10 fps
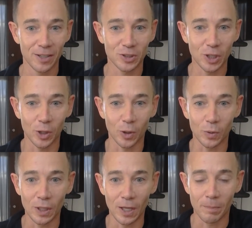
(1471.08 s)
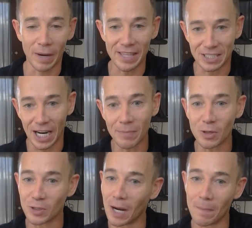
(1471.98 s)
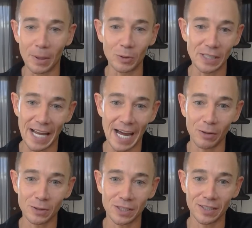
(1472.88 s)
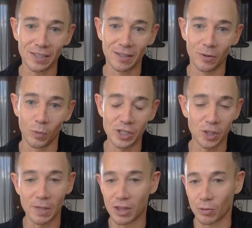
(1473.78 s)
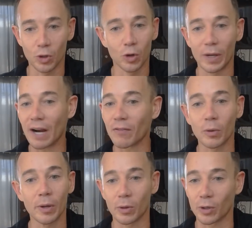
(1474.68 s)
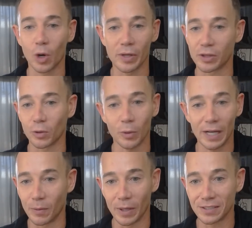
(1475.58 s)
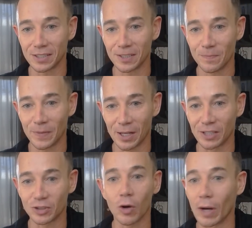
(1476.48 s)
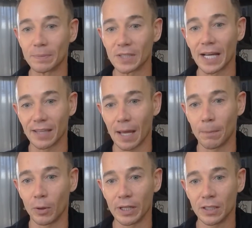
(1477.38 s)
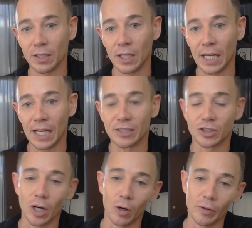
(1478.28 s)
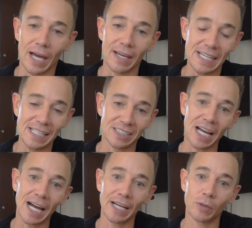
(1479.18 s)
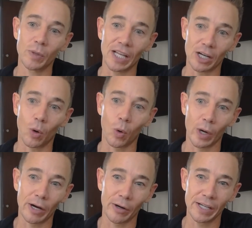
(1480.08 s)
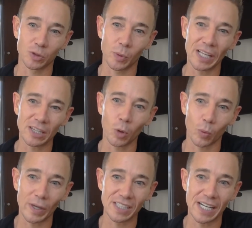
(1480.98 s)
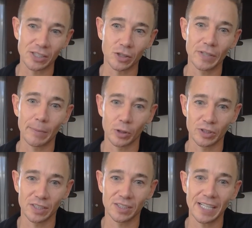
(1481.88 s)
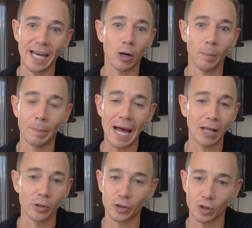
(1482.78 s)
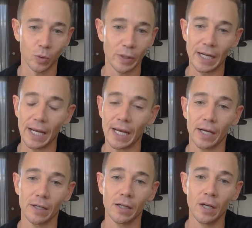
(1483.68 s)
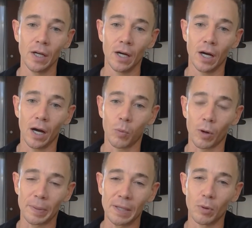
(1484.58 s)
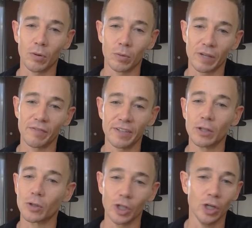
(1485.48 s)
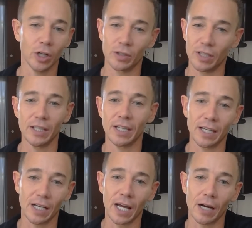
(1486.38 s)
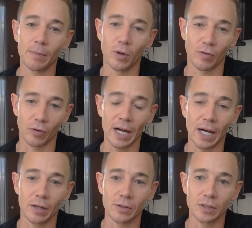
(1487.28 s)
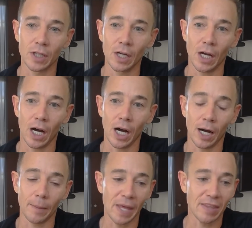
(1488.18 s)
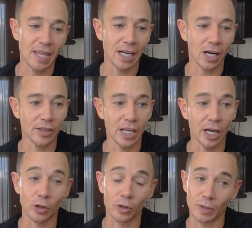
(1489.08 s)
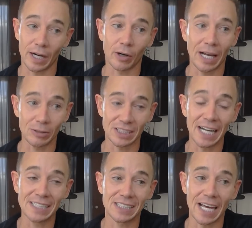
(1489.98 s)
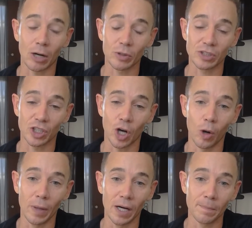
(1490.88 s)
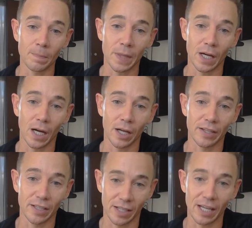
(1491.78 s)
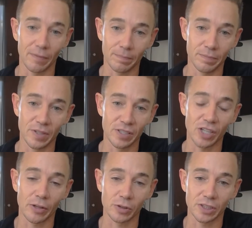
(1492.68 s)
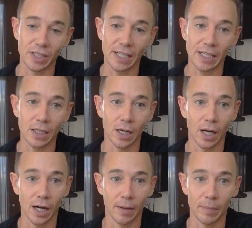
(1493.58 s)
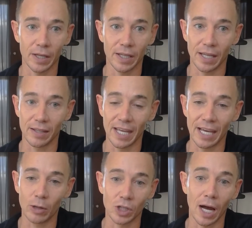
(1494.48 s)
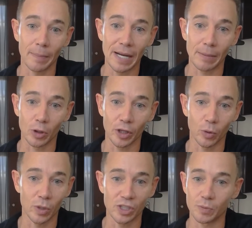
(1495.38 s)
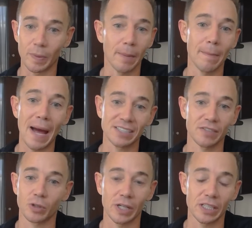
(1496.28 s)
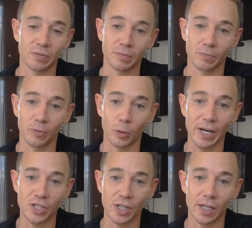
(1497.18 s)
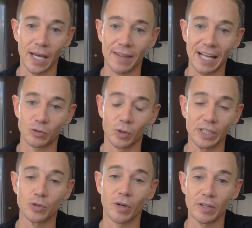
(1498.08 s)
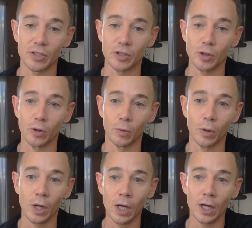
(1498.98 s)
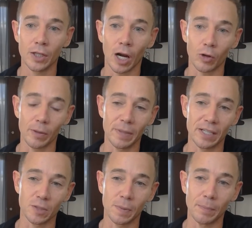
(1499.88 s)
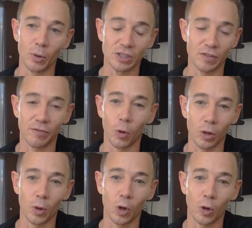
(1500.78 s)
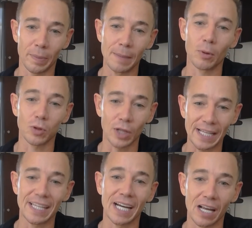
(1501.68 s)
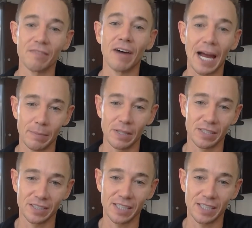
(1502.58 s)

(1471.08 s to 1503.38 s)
So by the time they're done building out, we should be through whatever we were going through anyways. And it's all upside at that point. And so, yeah, east side, we like core areas. We like the more residential neighborhoods in Seattle, Ballard, Queen Anne, uh, where people can feel good, that they can kind of move around. Um, and then uh, the other area outside Seattle is Tacoma, uh, the mm-hmm. kind of the southern city uh, in the Hilltop neighborhood, which has been a massive transformation. And that's really driven to not only because people it's affordable and people like the kind of vibe in the